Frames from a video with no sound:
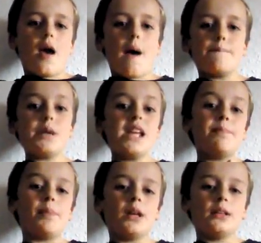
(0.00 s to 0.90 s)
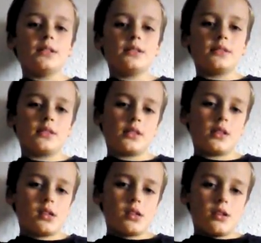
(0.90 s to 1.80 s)
a beep,
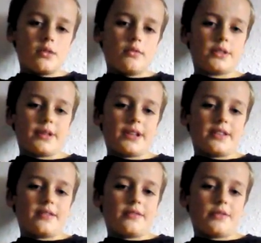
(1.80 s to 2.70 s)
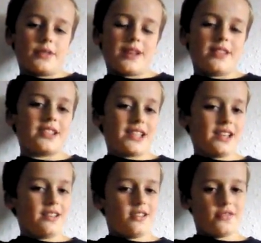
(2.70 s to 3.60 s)
which meant which meant the
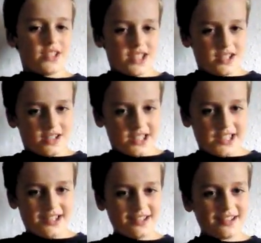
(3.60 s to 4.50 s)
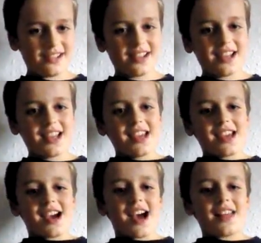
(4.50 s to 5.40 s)
second half had started,
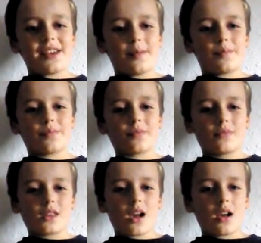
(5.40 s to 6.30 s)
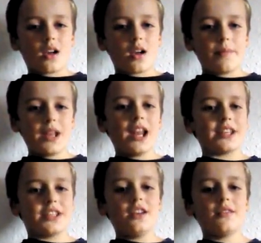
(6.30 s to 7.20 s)
and then um, a bit
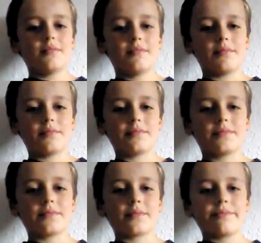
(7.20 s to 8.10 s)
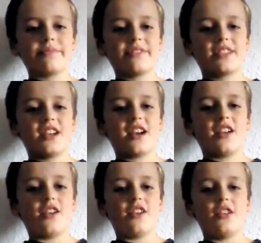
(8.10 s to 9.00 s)
later, I
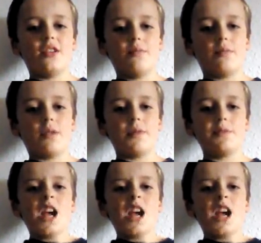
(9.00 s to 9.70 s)
heard boom boom.